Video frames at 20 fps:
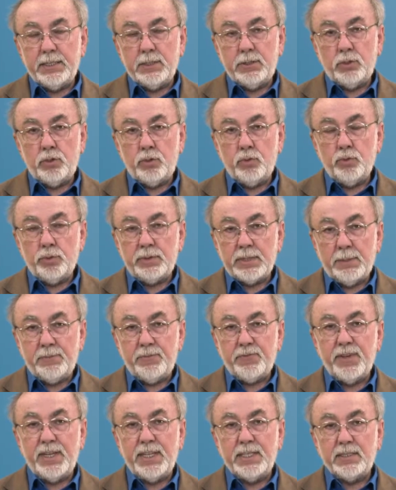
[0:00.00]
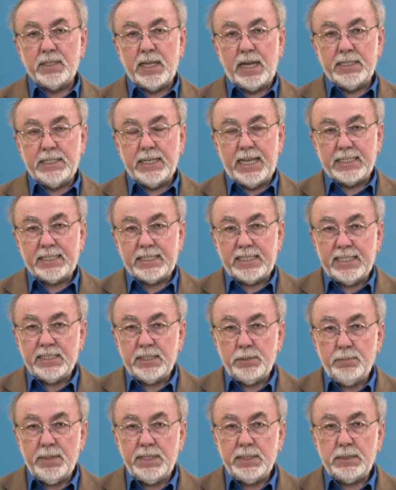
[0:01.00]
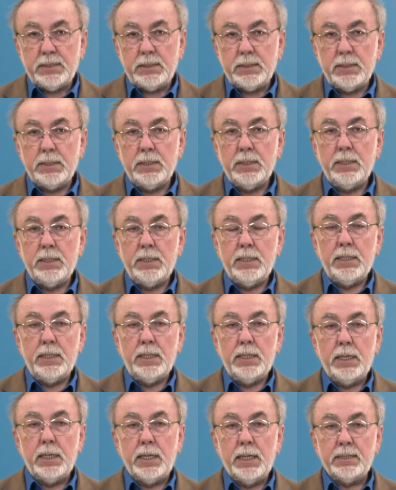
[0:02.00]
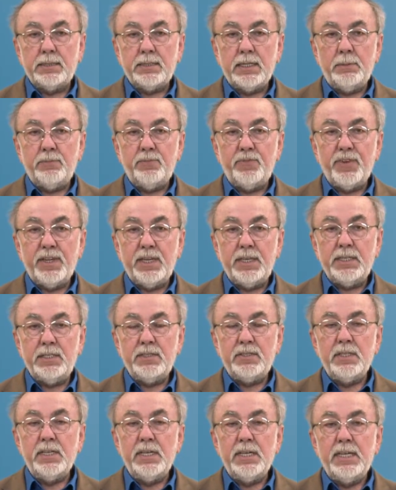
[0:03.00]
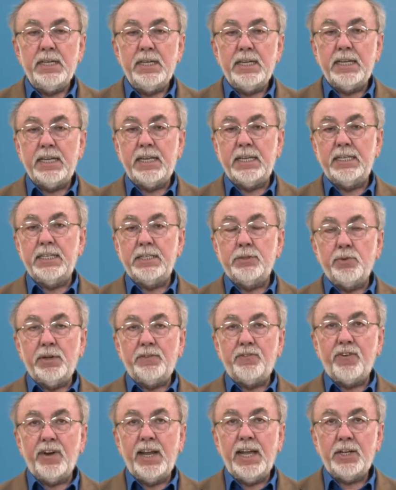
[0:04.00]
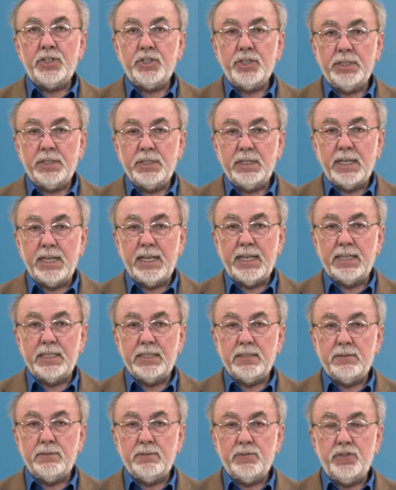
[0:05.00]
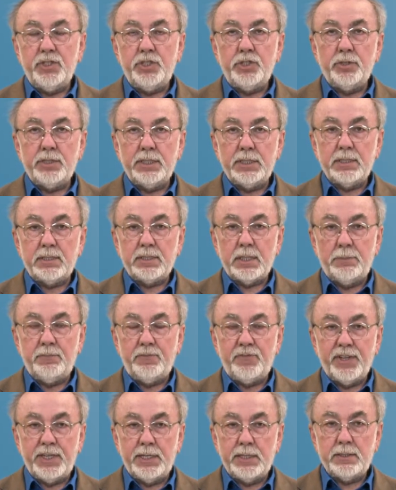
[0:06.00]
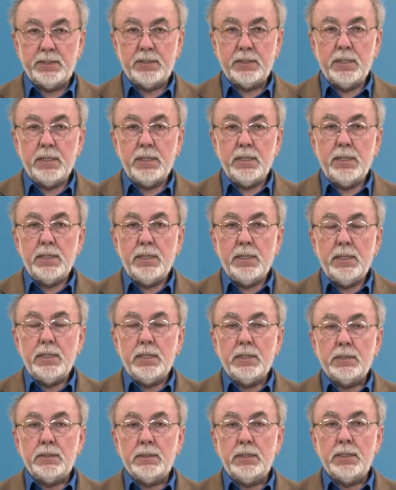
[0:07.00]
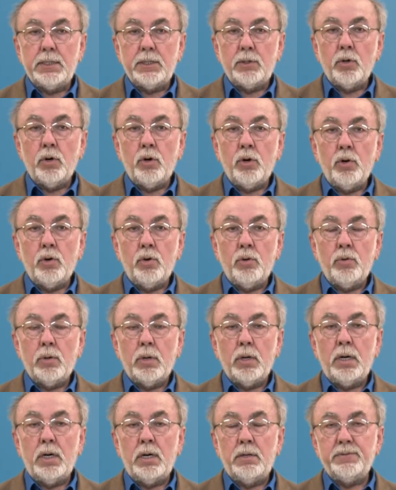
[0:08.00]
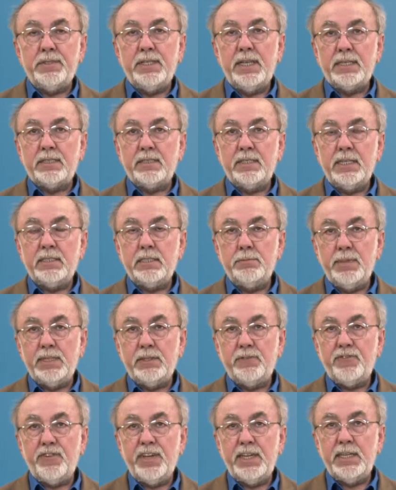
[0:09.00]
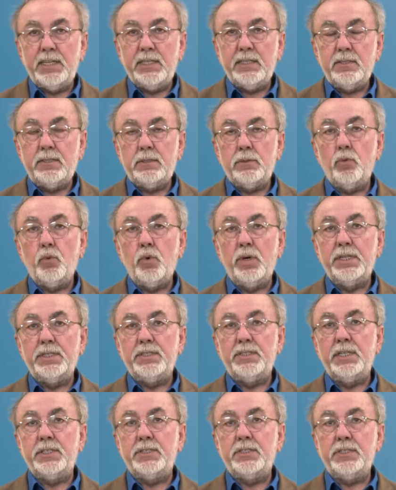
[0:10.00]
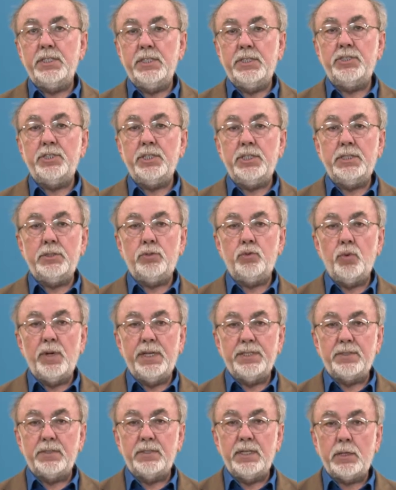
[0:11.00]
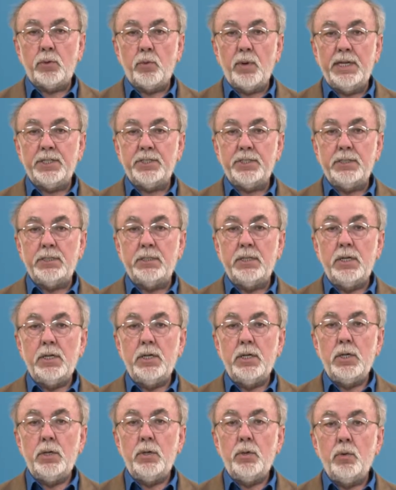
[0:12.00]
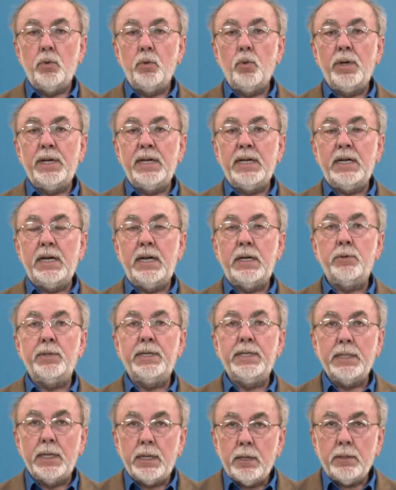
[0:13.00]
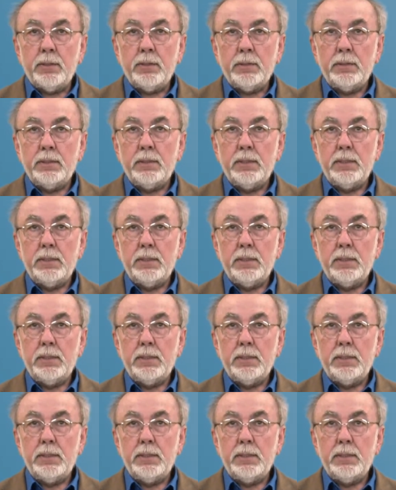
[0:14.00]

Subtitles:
in two subphases, an assessment subphase and a reflection and visioning subphase. The goal of the assessment phase was essentially to answer the question, where are we now?